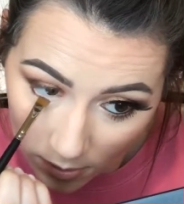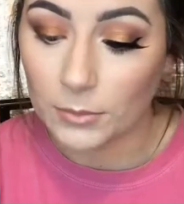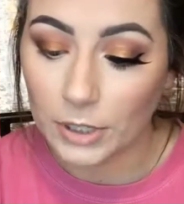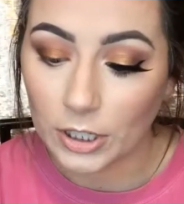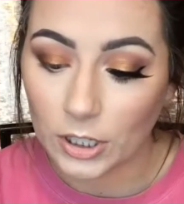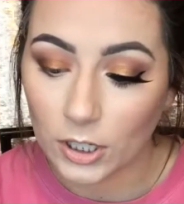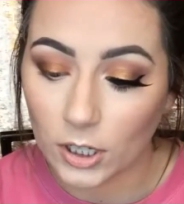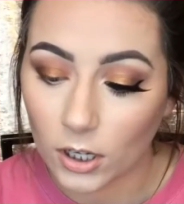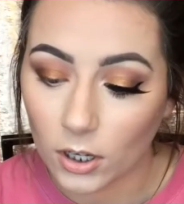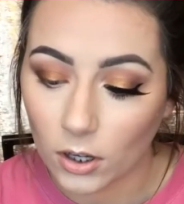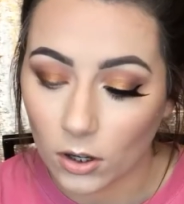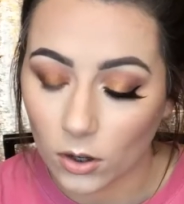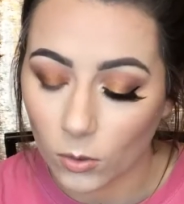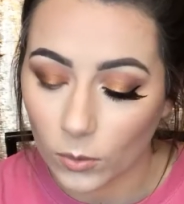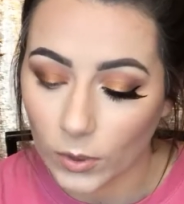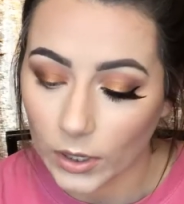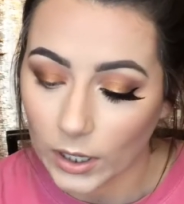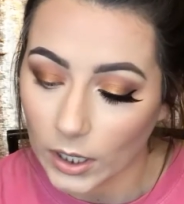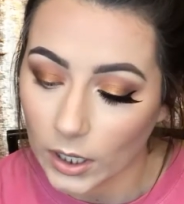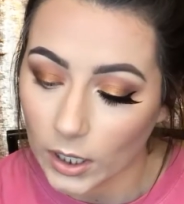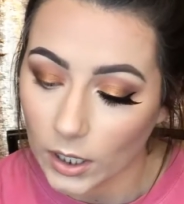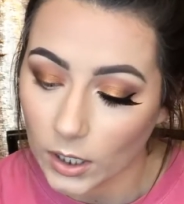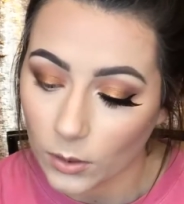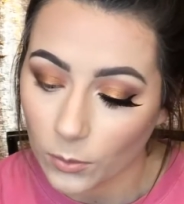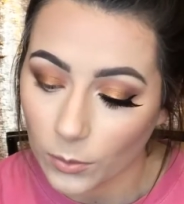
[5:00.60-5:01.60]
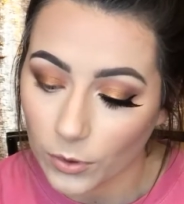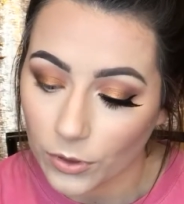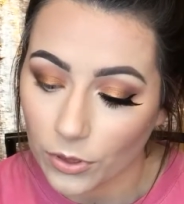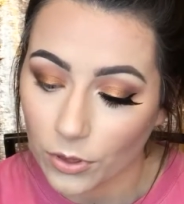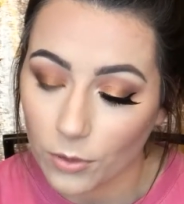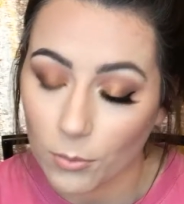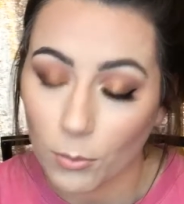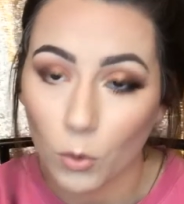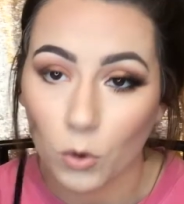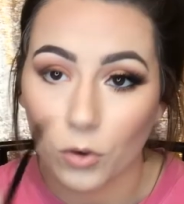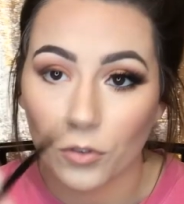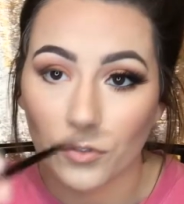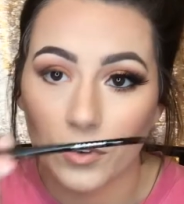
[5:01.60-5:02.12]
gonna go in with
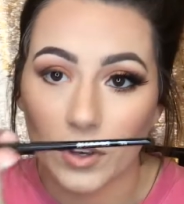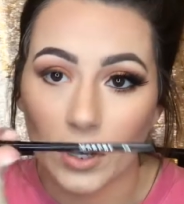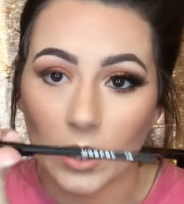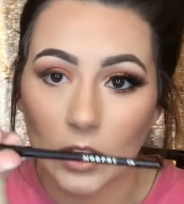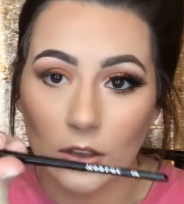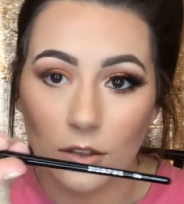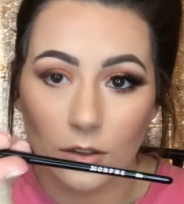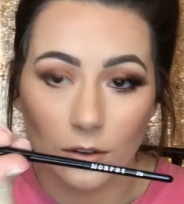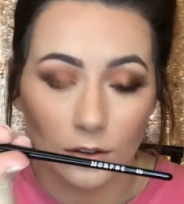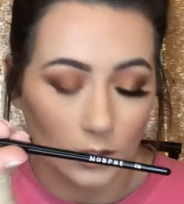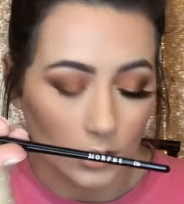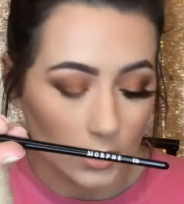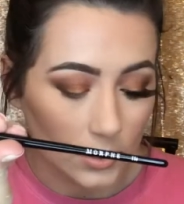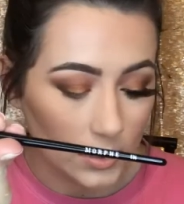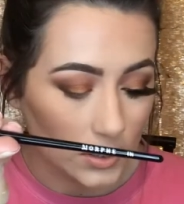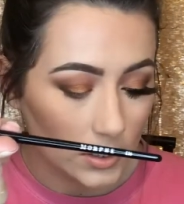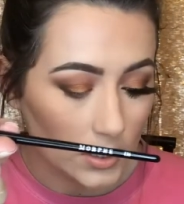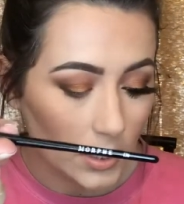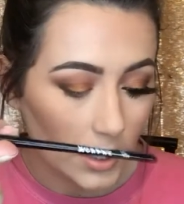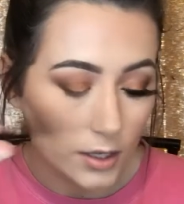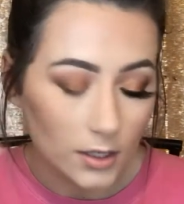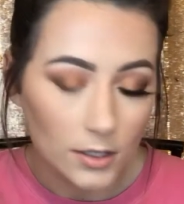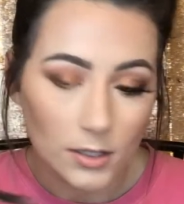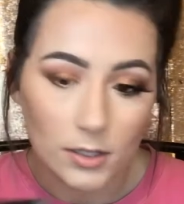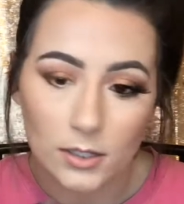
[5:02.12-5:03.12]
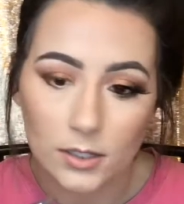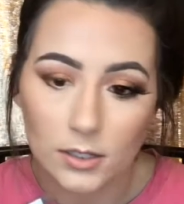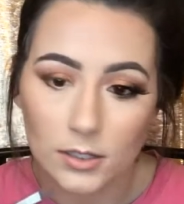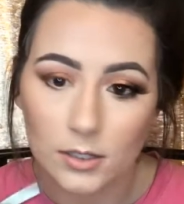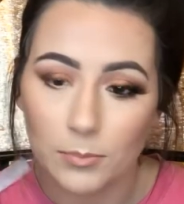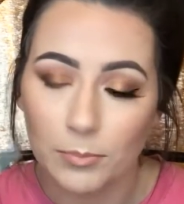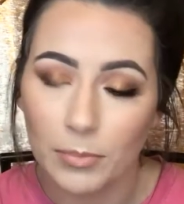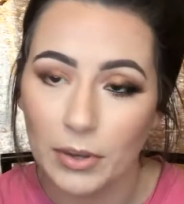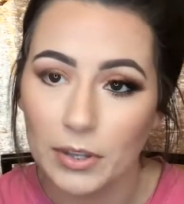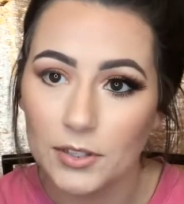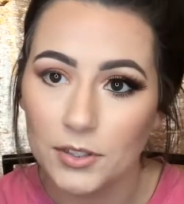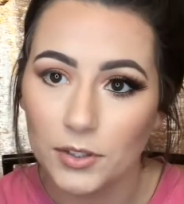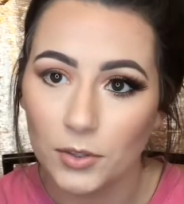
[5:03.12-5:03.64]
the Morphe
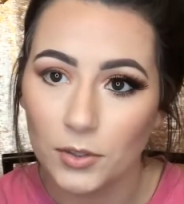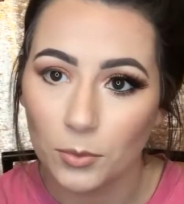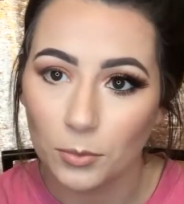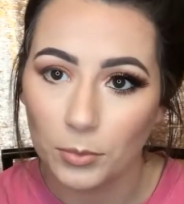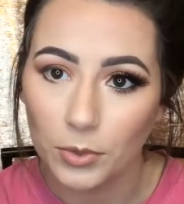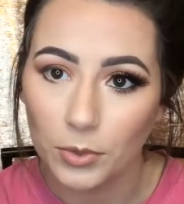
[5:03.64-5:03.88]
E36 pencil